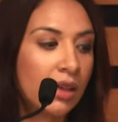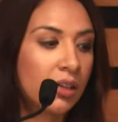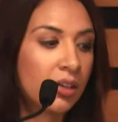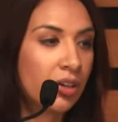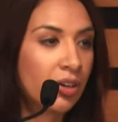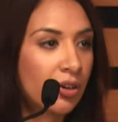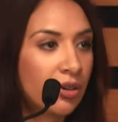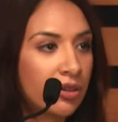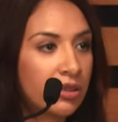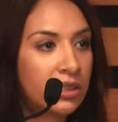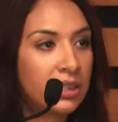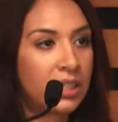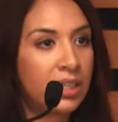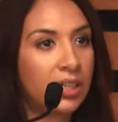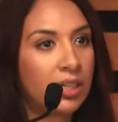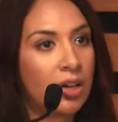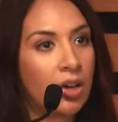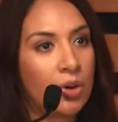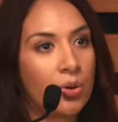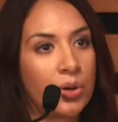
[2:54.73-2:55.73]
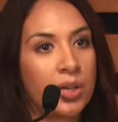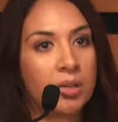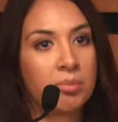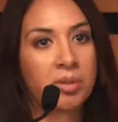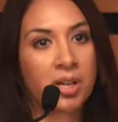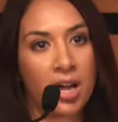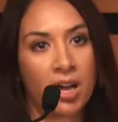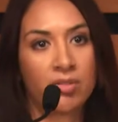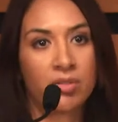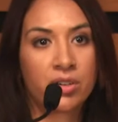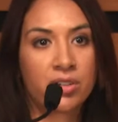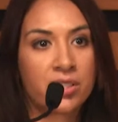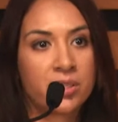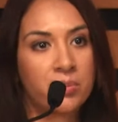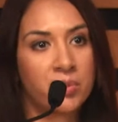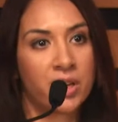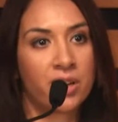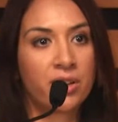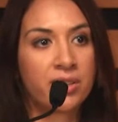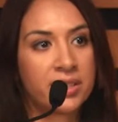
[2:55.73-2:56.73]
Currently, OHIP covers
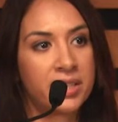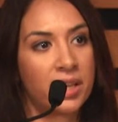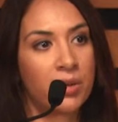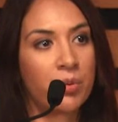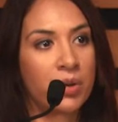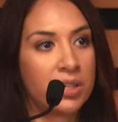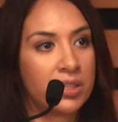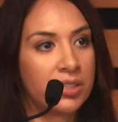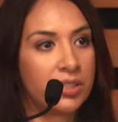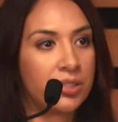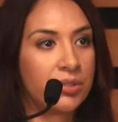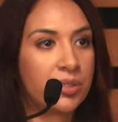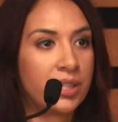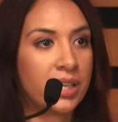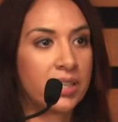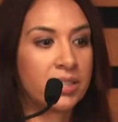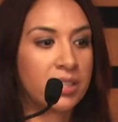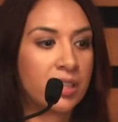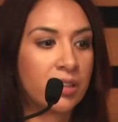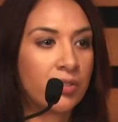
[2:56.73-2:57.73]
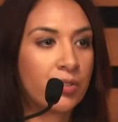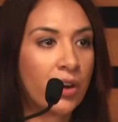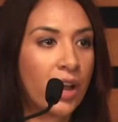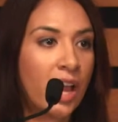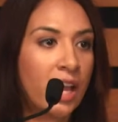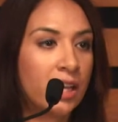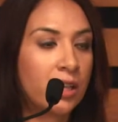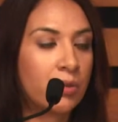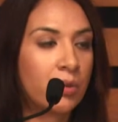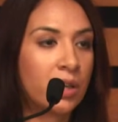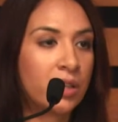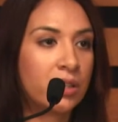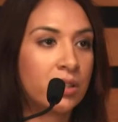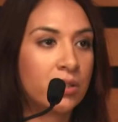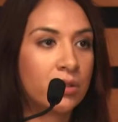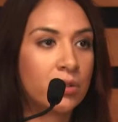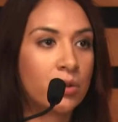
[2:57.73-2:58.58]
BRCA1 and 2 testing for anyone who